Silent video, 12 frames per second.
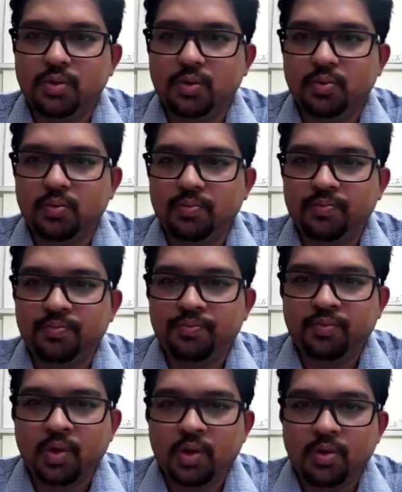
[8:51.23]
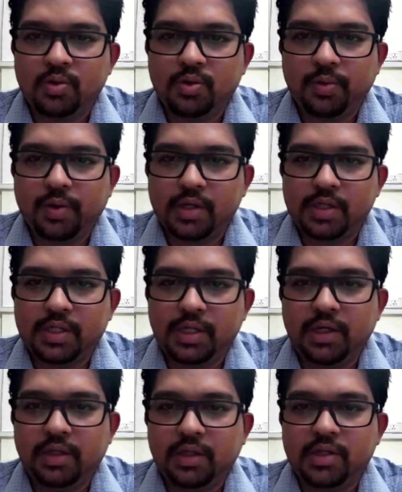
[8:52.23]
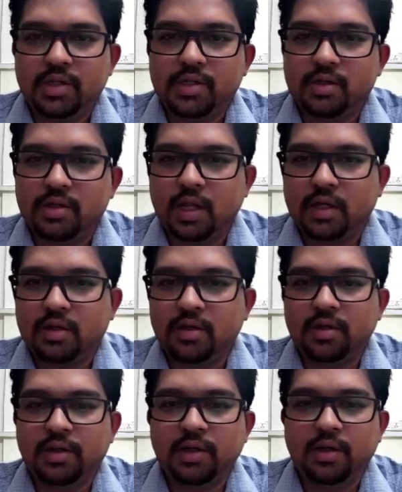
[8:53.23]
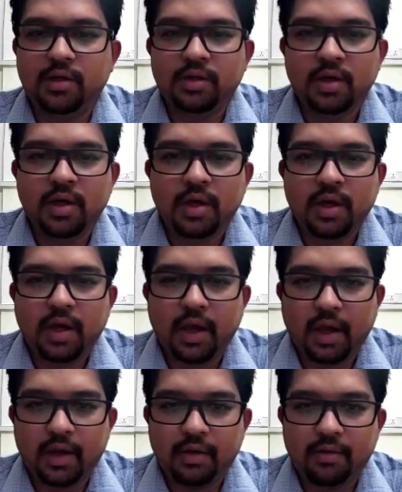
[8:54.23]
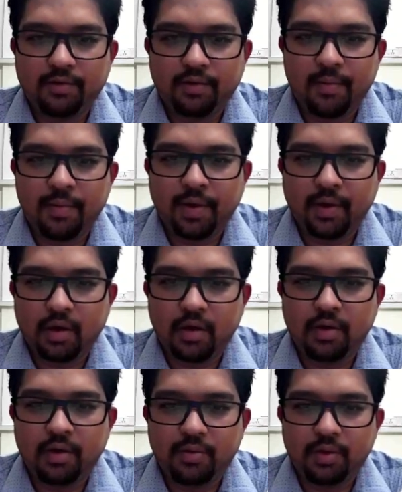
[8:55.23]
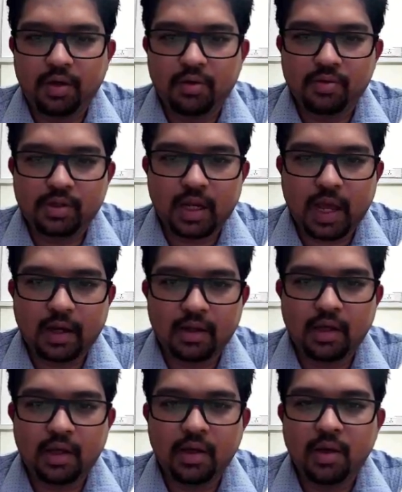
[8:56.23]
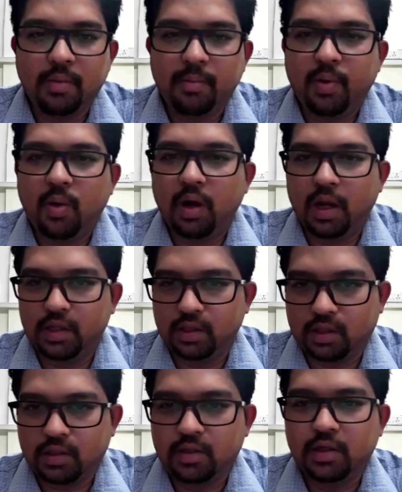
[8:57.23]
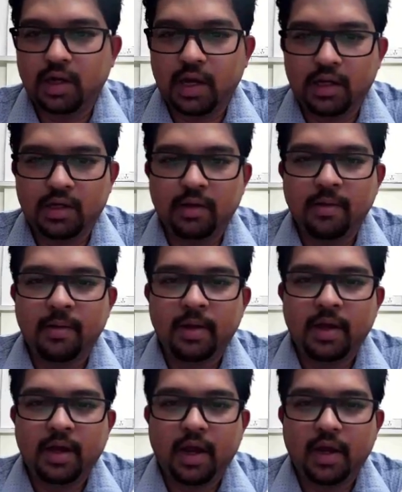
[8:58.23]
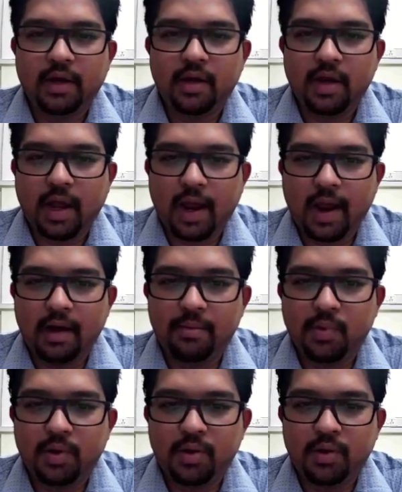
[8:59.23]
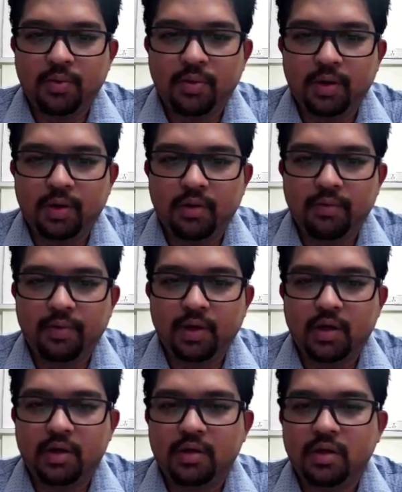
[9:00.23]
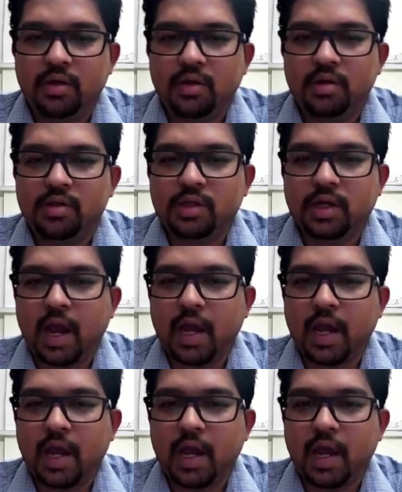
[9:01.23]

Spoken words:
These two. So you can see this is selected here, and from here you need to select the bond length, right? And in add menu here we are